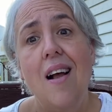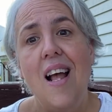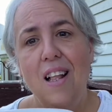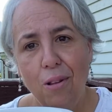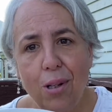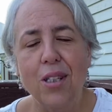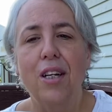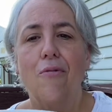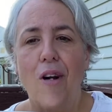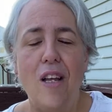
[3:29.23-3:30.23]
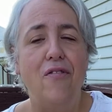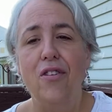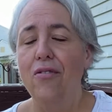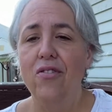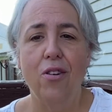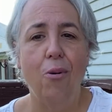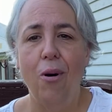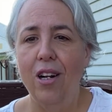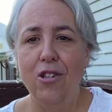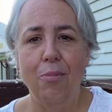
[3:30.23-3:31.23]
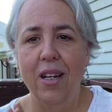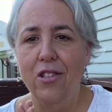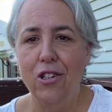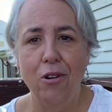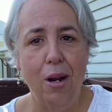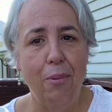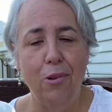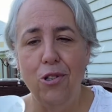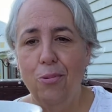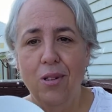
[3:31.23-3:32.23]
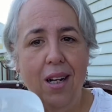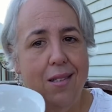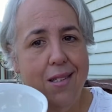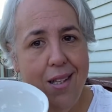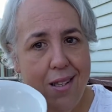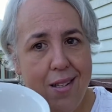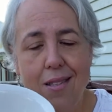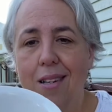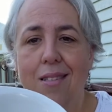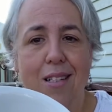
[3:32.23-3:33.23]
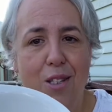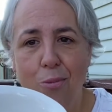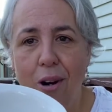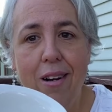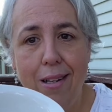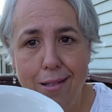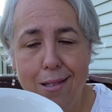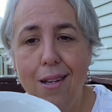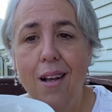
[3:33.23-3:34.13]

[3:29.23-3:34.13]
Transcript: It looks like, if you don't watch my Instagram post, you will not see this because this is where it is.